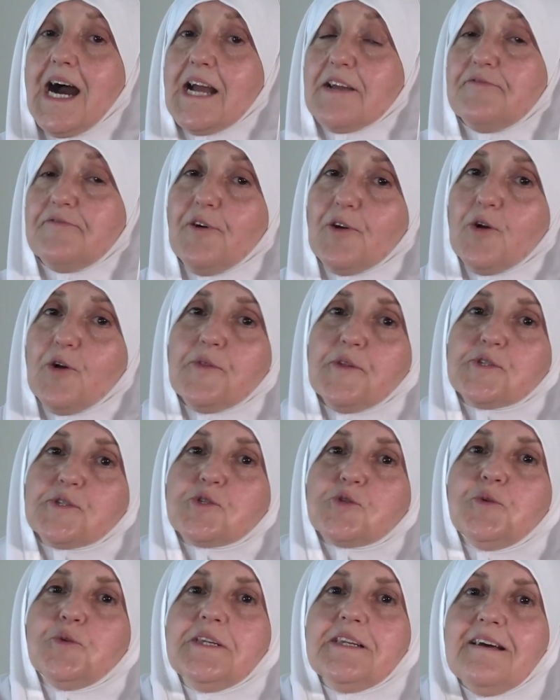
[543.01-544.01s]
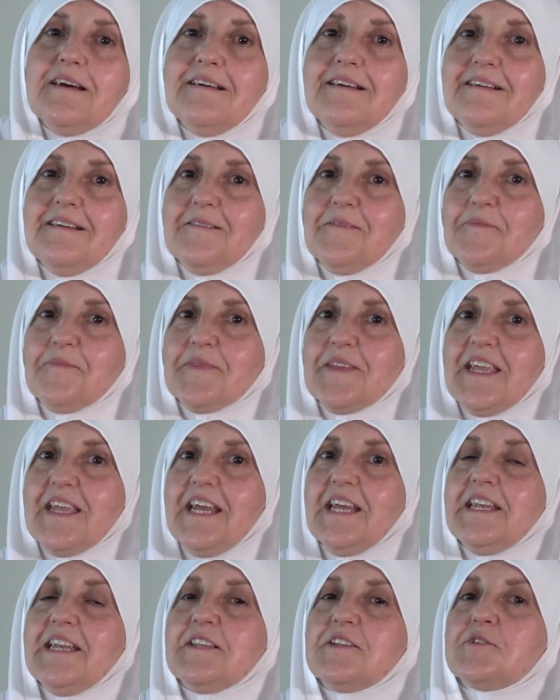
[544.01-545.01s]
I follow the sunnah
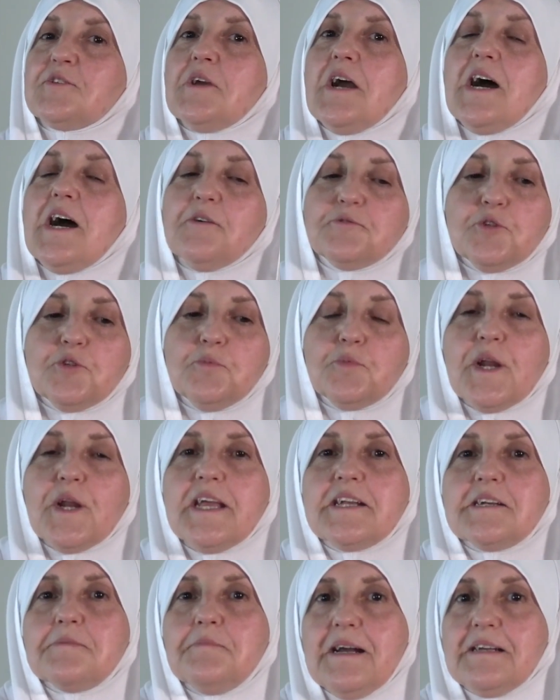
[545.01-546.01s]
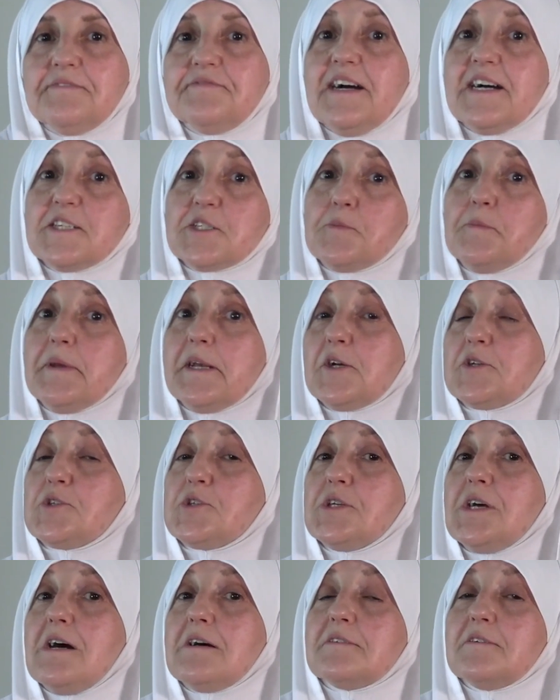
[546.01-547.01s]
in how to break my fast.
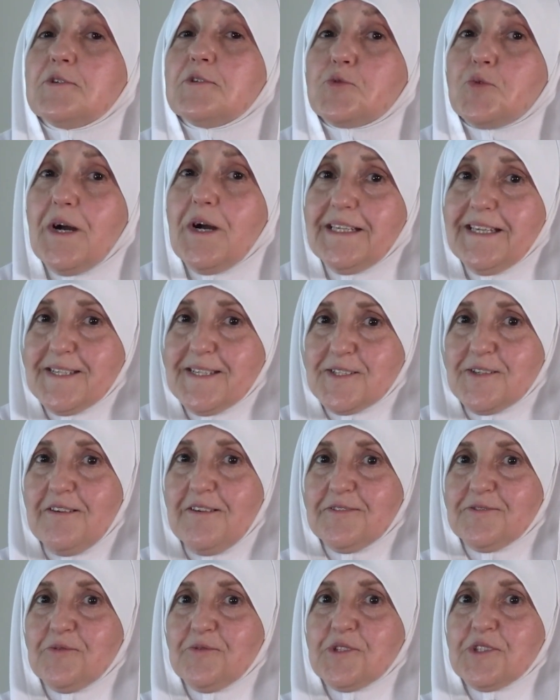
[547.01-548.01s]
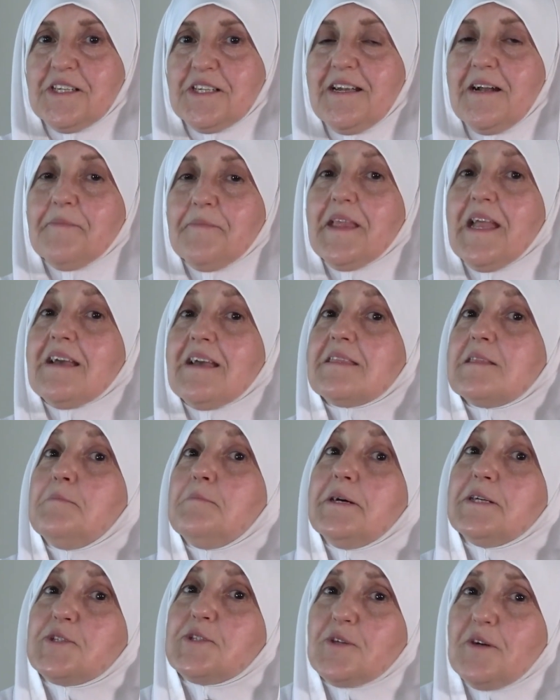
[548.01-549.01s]
Because Rasul alayhi salatu wasalam, the
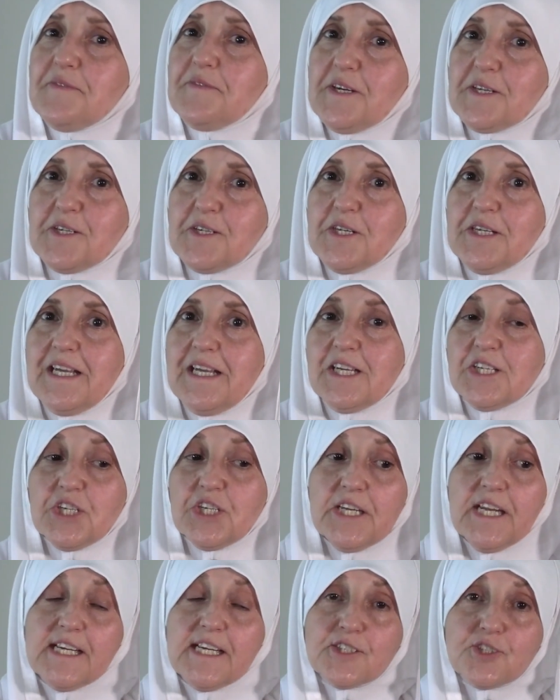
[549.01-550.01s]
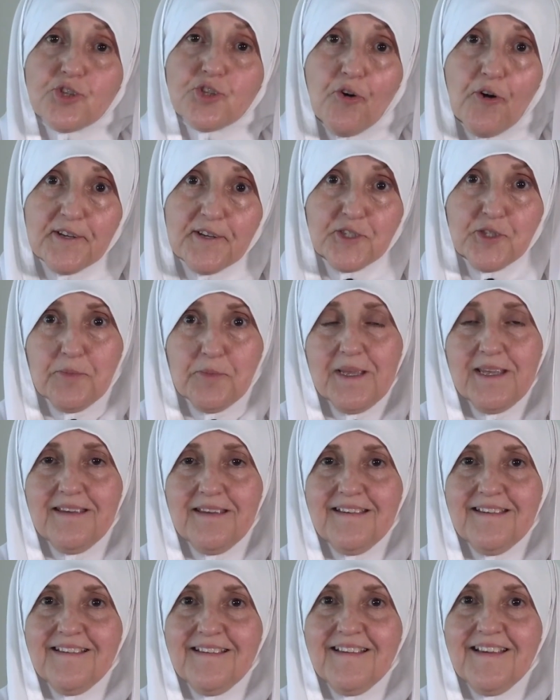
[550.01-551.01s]
best of the creation, taught me.
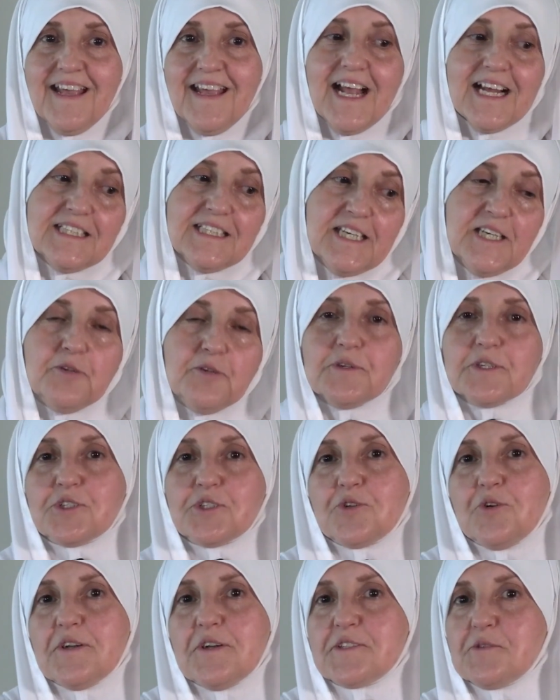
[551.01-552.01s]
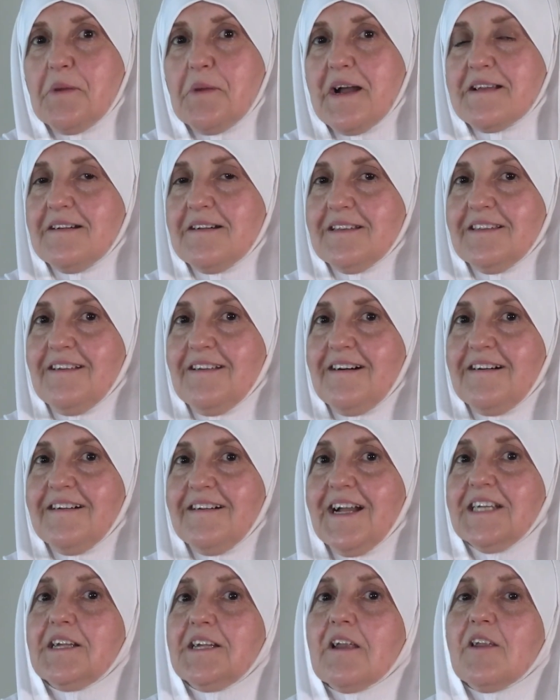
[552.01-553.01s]
And he was taught by Allah.
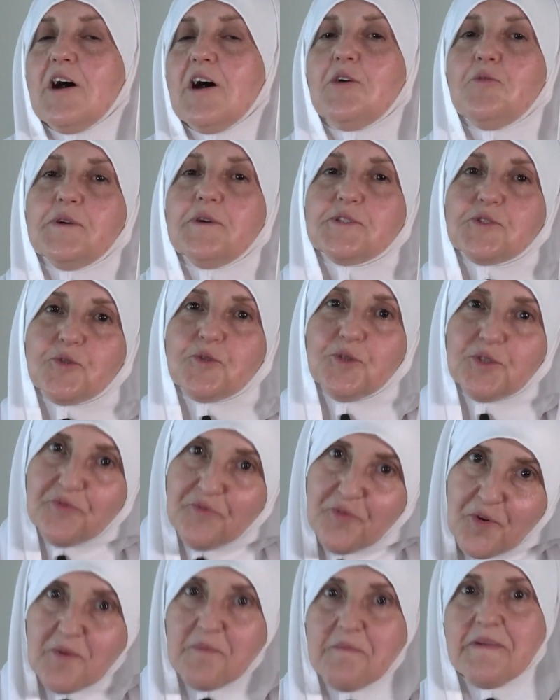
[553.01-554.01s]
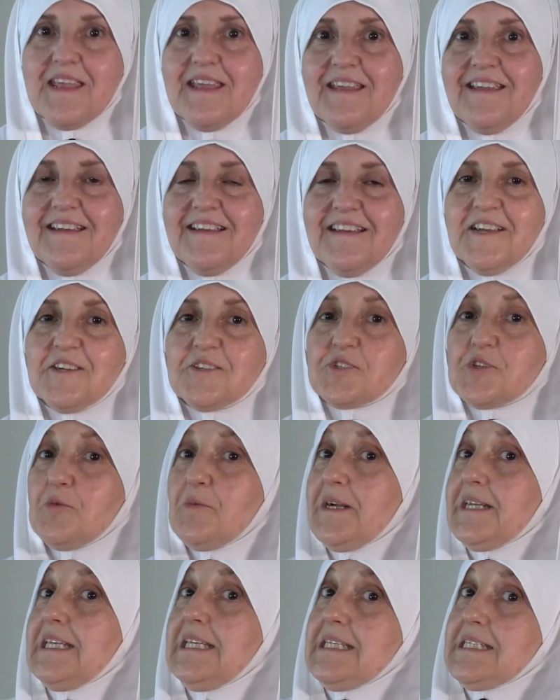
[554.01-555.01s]
And Allah wants good for me.
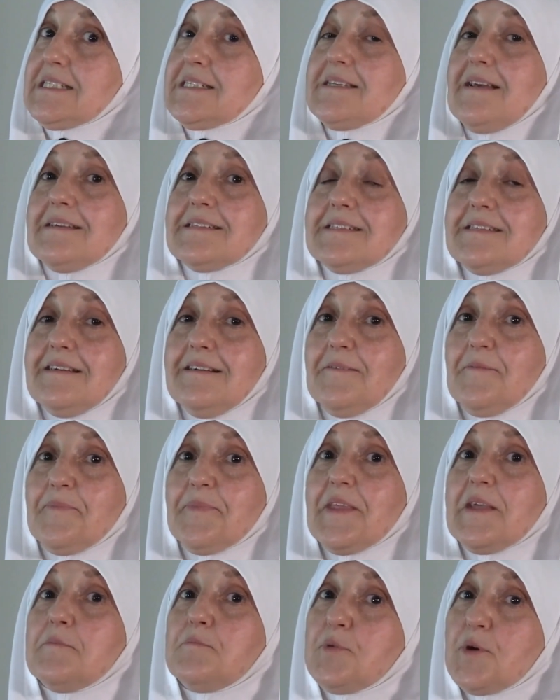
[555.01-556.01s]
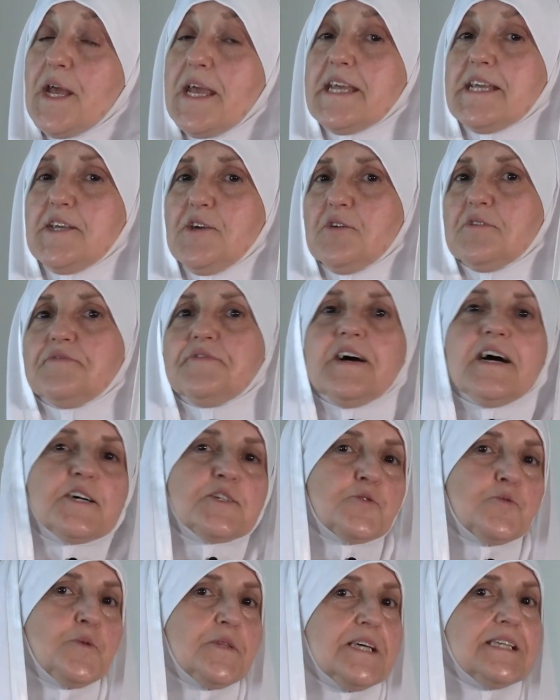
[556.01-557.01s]
So when he said, break your
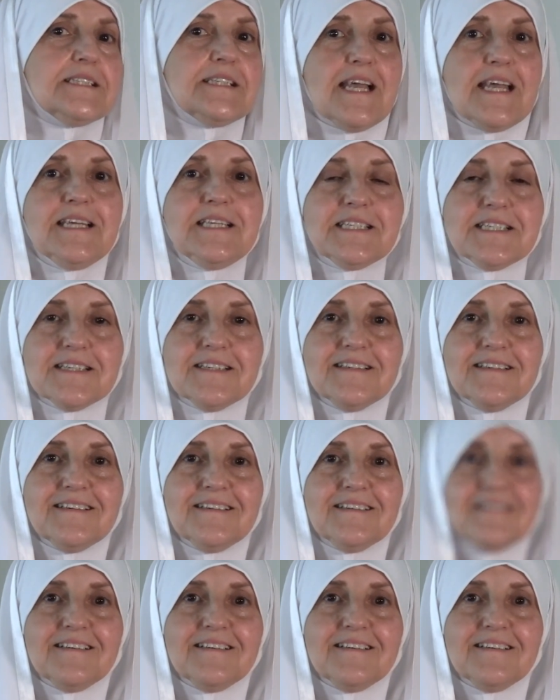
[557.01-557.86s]
fast with a date,